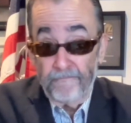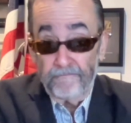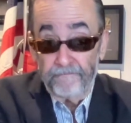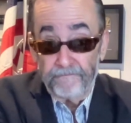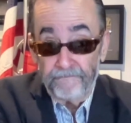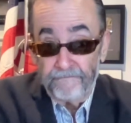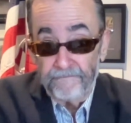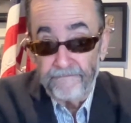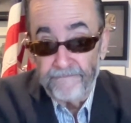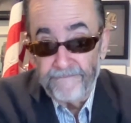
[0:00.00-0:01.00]

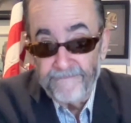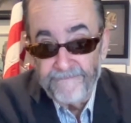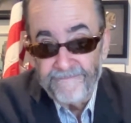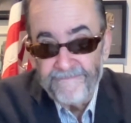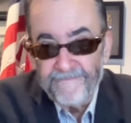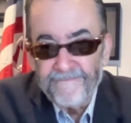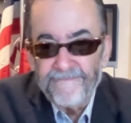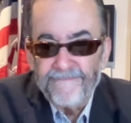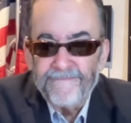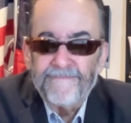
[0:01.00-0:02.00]
Nobody speaks.